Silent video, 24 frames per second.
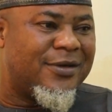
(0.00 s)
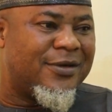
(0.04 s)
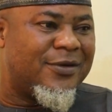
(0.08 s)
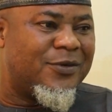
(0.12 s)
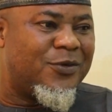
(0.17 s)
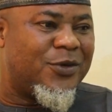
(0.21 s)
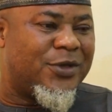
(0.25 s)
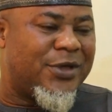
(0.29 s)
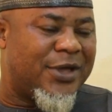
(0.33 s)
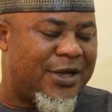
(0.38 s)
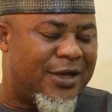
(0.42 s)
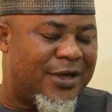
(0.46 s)

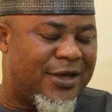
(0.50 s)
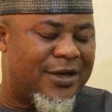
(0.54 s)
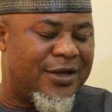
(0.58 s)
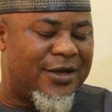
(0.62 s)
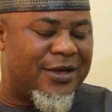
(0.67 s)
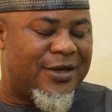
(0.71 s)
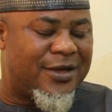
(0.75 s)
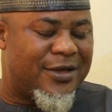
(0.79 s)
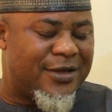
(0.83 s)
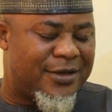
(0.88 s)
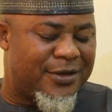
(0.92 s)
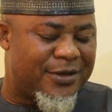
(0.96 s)
with
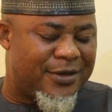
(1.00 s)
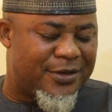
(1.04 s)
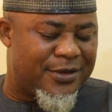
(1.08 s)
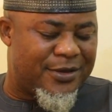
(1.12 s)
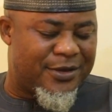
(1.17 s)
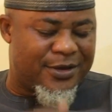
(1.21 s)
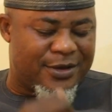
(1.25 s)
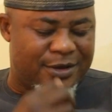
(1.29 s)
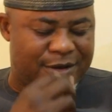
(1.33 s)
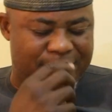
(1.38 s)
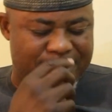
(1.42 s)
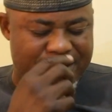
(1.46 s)
a
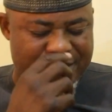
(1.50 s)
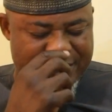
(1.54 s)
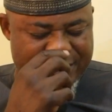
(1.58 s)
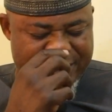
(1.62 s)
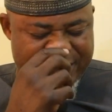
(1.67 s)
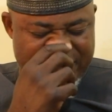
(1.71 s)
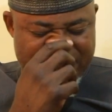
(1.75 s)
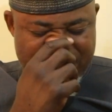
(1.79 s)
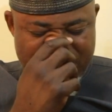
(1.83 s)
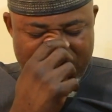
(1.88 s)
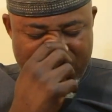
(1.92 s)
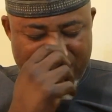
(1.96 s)

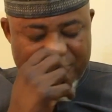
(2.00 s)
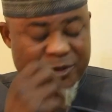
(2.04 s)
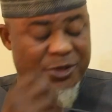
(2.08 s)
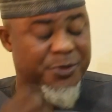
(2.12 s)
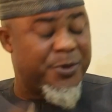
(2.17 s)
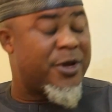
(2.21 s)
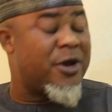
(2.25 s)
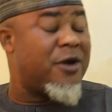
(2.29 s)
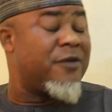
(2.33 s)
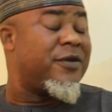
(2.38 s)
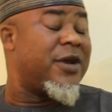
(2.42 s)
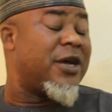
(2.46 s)
right honorable
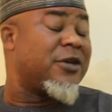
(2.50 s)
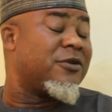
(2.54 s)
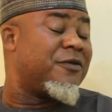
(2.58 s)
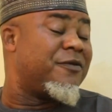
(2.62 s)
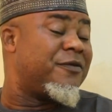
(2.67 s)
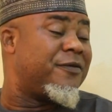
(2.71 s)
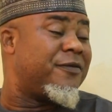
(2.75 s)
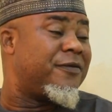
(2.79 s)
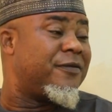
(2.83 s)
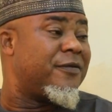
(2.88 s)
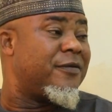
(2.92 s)
speaker of the House of